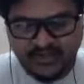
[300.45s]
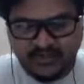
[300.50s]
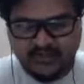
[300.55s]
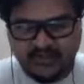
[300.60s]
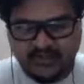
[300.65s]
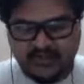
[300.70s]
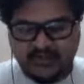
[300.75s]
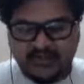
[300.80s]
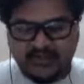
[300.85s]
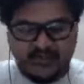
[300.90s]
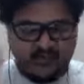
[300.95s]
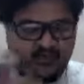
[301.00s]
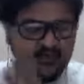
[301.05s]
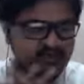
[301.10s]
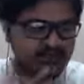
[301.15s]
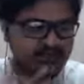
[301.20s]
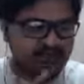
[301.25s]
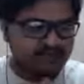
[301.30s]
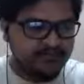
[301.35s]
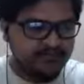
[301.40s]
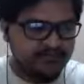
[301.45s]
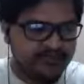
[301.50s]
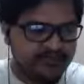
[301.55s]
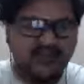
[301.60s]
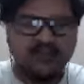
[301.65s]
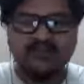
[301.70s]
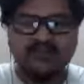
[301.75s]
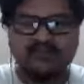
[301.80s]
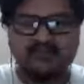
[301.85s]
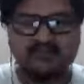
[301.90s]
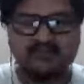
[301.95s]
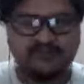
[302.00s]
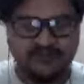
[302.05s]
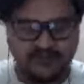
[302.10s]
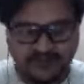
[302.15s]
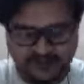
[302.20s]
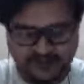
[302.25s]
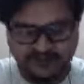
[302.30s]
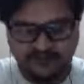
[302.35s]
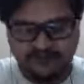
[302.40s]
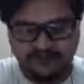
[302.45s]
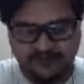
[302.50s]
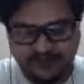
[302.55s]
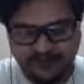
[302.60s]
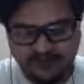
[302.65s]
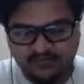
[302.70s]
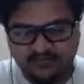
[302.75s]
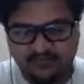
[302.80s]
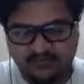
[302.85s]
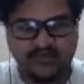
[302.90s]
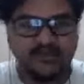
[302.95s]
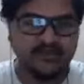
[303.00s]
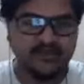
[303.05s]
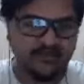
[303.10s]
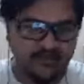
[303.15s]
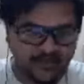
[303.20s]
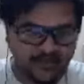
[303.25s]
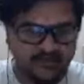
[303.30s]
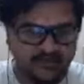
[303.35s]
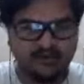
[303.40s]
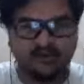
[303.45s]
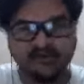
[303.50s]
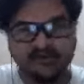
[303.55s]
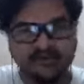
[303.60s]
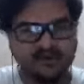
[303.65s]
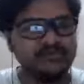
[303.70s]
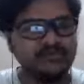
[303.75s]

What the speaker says: Uh, so first of all, you are a doctor. You just